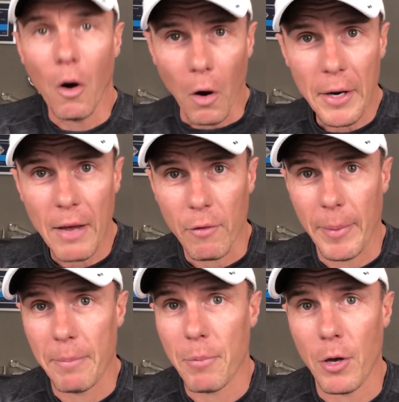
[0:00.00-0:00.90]
on Have I
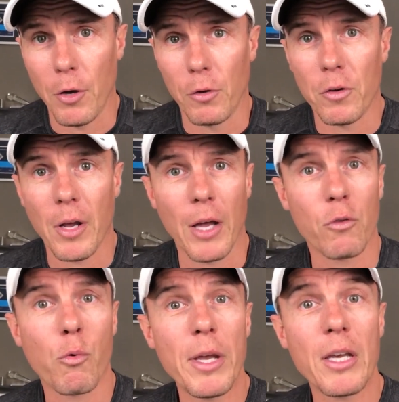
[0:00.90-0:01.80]
Been Pwned,
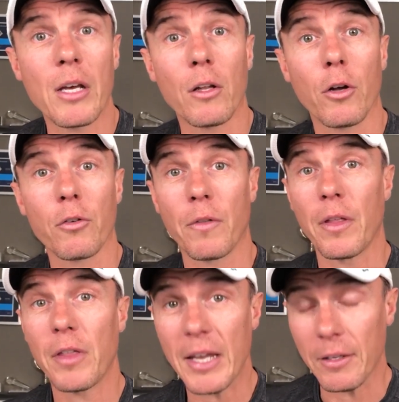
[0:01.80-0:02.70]
tweaking a lot of the
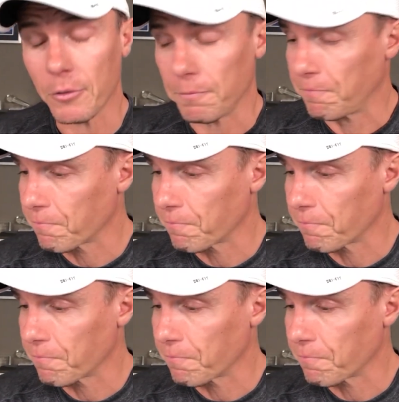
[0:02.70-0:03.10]
things.